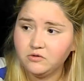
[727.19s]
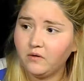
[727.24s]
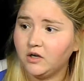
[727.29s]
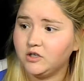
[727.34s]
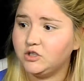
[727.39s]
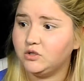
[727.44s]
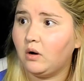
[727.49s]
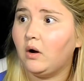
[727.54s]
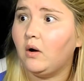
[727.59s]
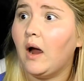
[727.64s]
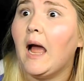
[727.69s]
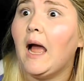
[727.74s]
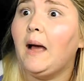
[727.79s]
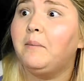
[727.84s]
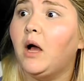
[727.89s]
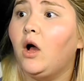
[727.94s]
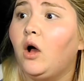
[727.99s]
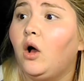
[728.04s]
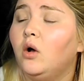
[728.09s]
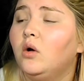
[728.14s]
move on to our
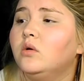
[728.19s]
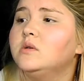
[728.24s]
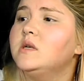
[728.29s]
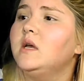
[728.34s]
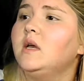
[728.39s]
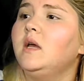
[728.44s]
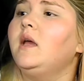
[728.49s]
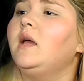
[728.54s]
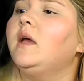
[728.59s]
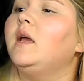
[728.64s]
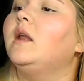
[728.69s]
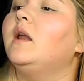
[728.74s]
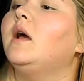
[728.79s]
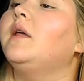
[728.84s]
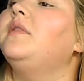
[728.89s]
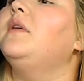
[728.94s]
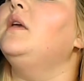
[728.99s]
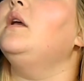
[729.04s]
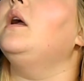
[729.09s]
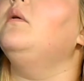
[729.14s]
eyeballs. And I
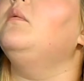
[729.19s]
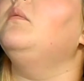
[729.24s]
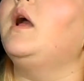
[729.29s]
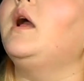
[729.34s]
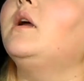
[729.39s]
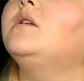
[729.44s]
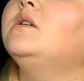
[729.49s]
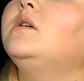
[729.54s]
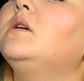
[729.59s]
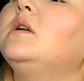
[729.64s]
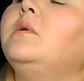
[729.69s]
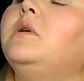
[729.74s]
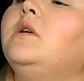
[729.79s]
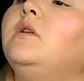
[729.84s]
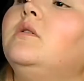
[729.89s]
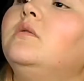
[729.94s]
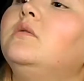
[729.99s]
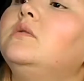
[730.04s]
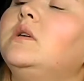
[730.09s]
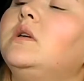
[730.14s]
think I'm actually going to be
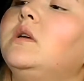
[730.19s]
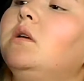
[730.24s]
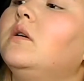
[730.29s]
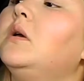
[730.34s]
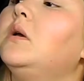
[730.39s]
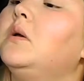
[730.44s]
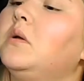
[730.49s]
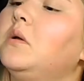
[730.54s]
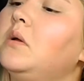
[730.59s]
using...